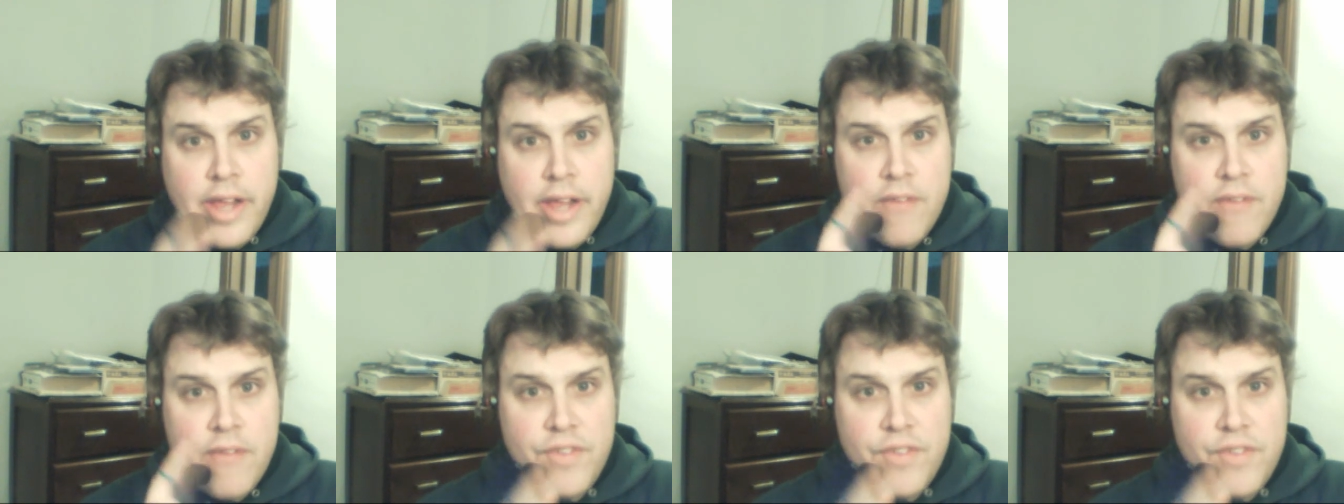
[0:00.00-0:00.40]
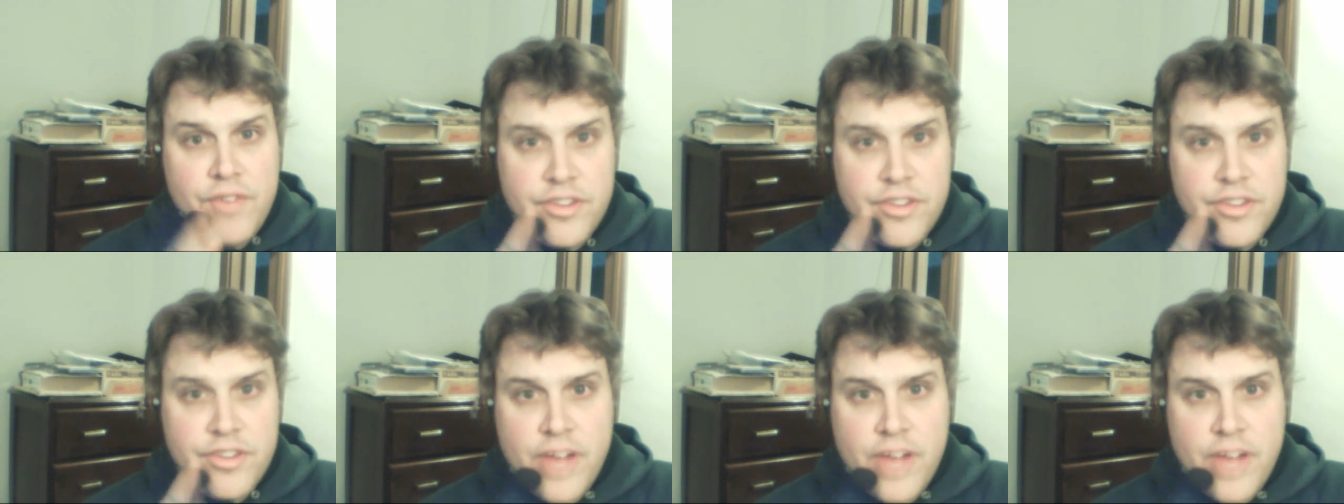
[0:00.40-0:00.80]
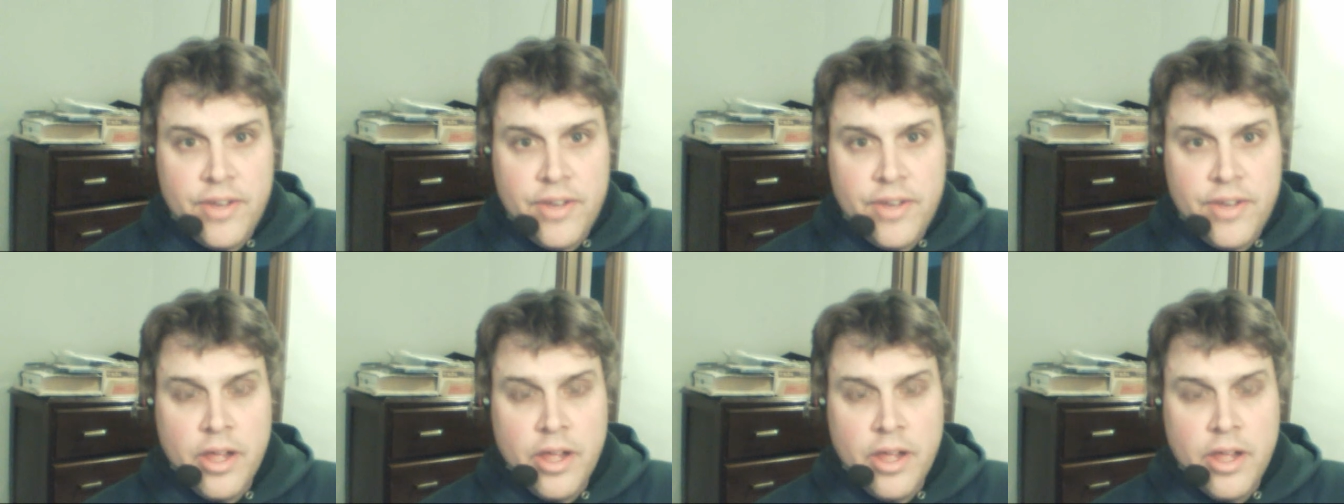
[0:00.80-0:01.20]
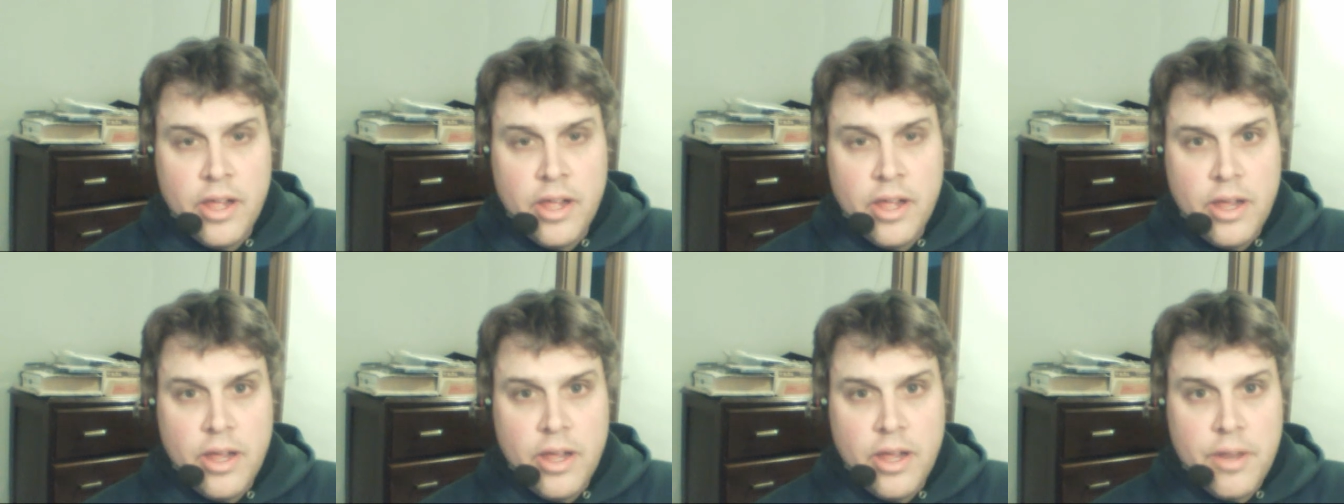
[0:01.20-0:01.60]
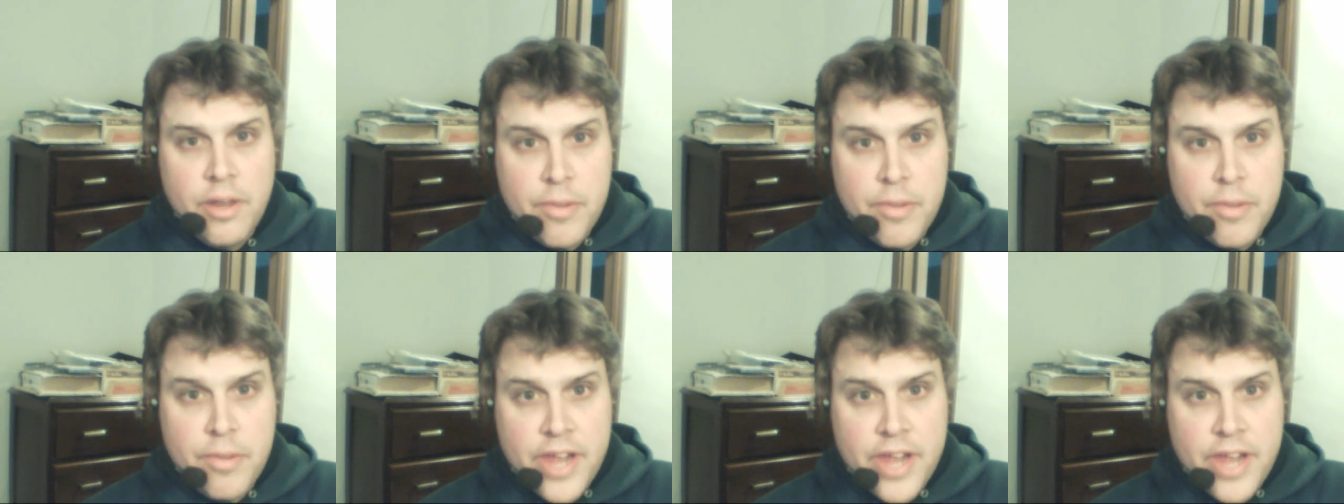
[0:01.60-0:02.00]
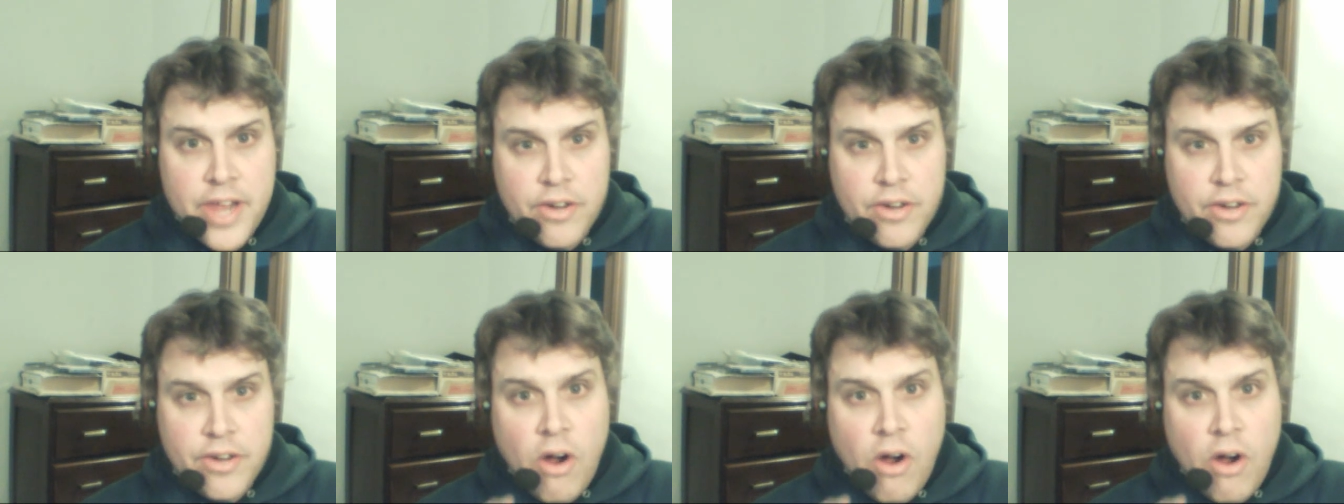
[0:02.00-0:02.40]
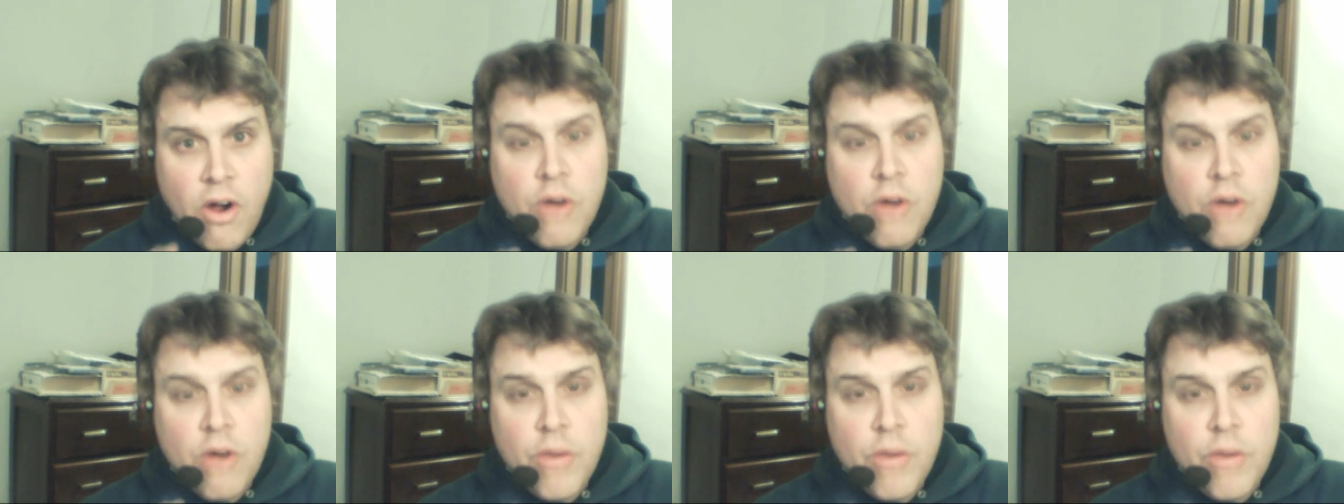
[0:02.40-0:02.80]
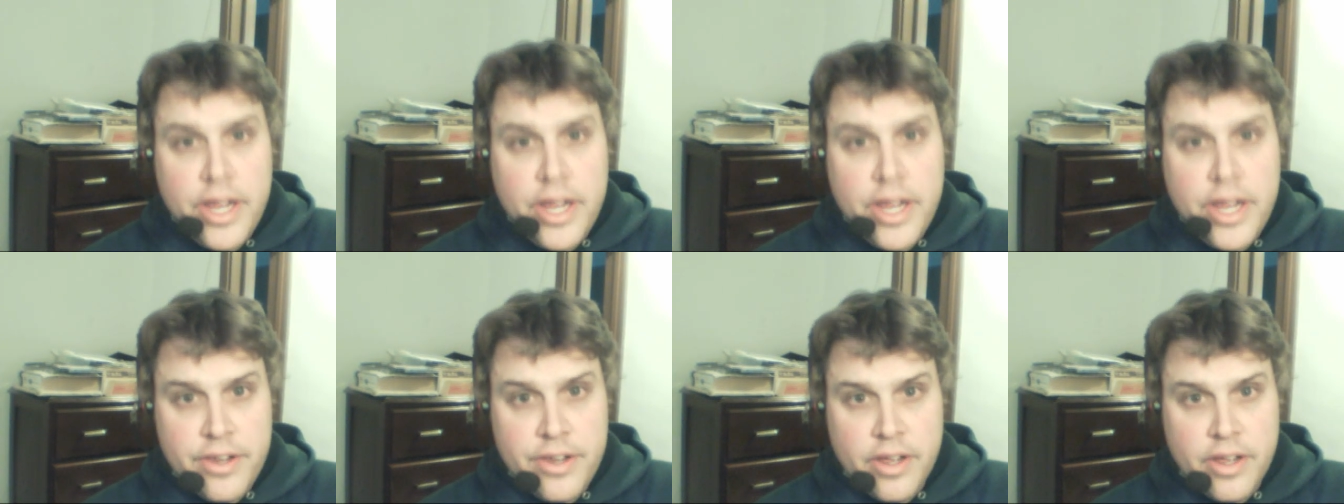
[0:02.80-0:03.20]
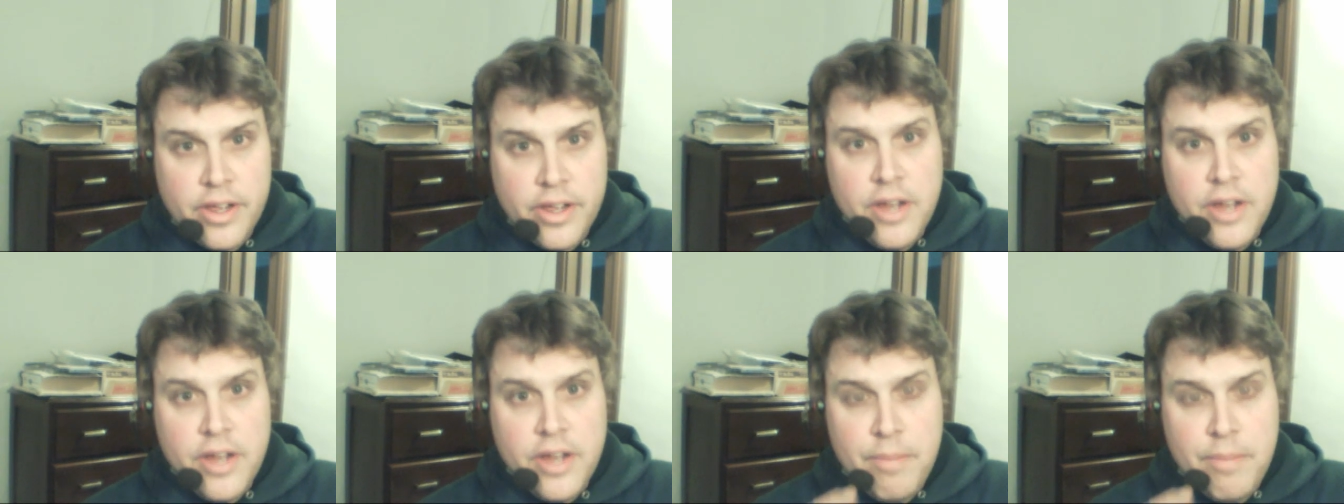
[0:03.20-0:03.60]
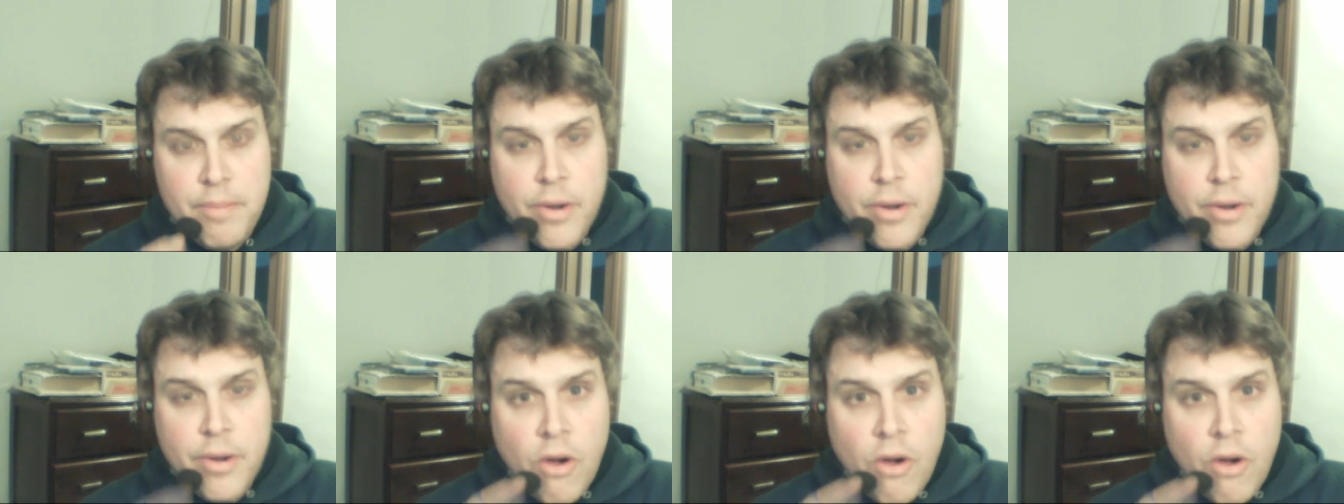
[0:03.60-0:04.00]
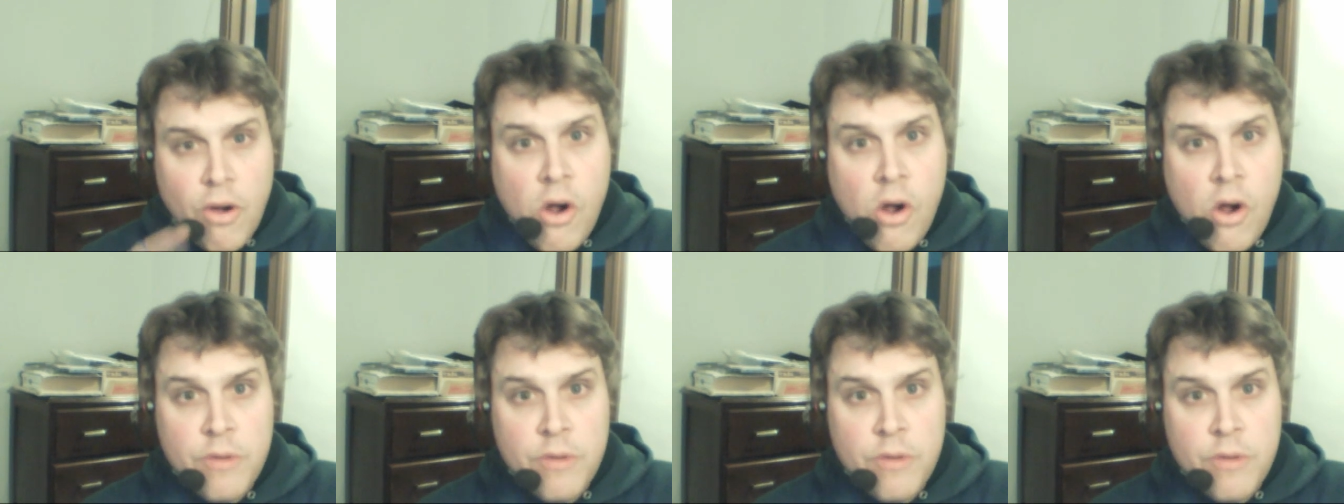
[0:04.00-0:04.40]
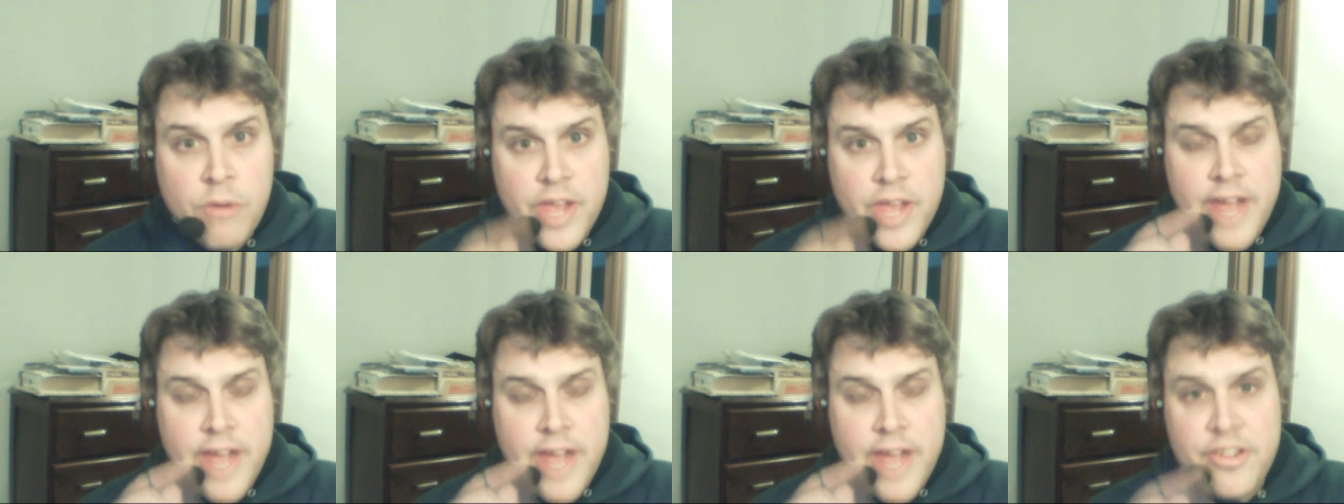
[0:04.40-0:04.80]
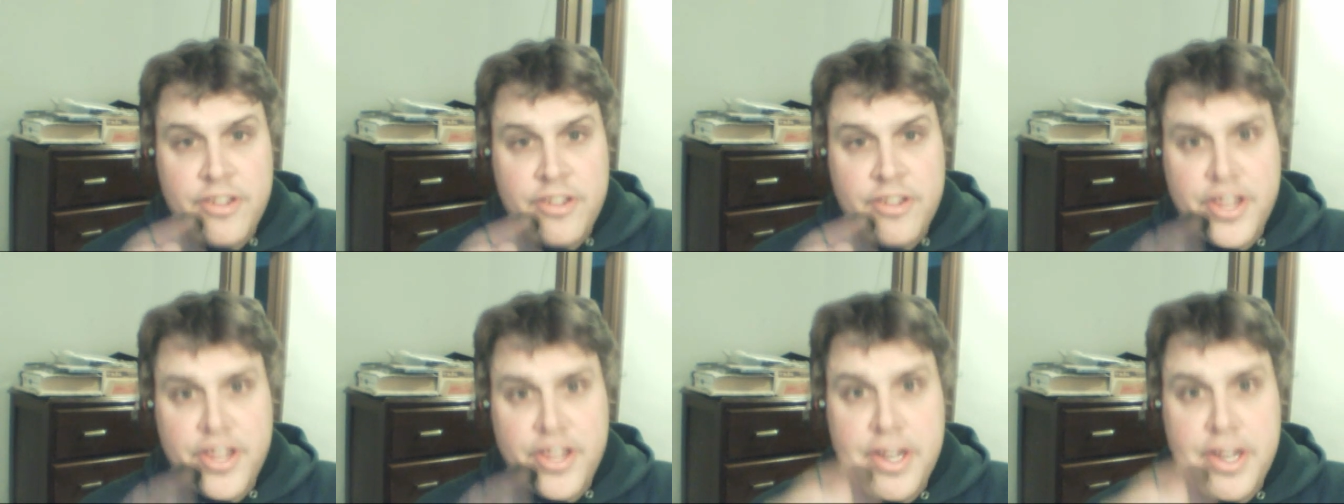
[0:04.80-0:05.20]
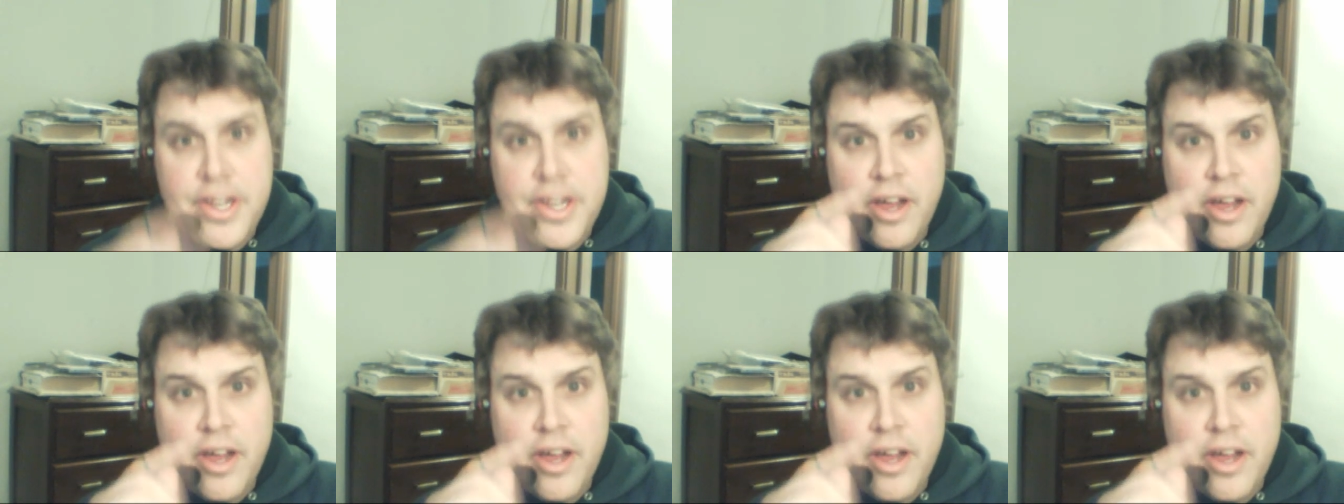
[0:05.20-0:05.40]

please talk to your representatives to back Bill three fifty-seven